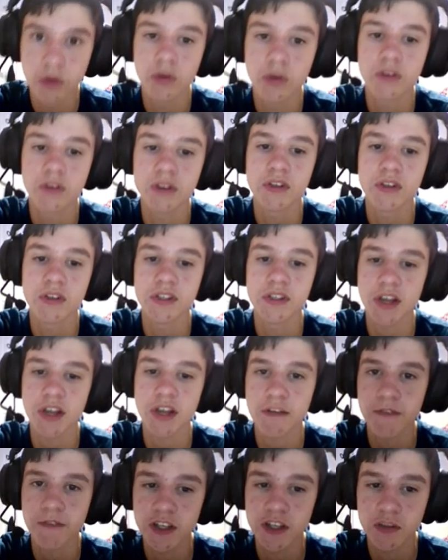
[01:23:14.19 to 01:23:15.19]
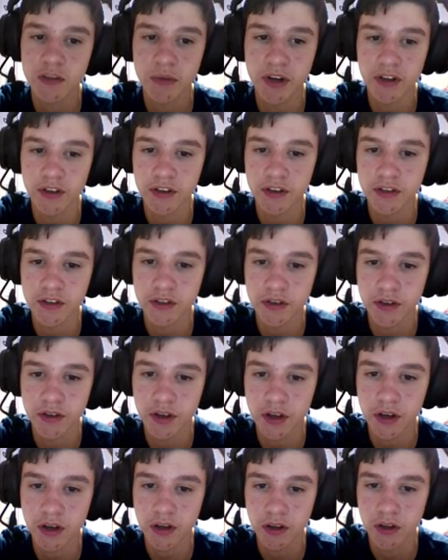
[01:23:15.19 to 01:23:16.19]
To the second phase apparently, so
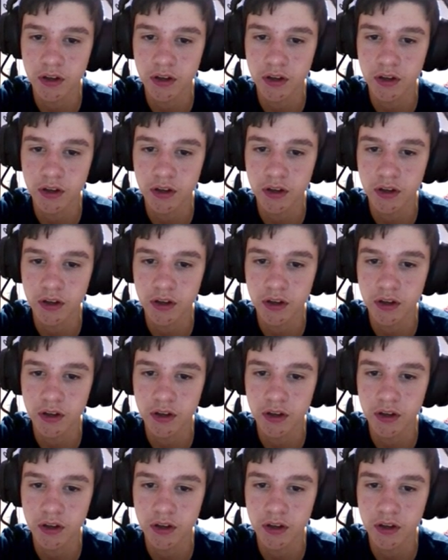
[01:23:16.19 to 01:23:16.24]
yeah.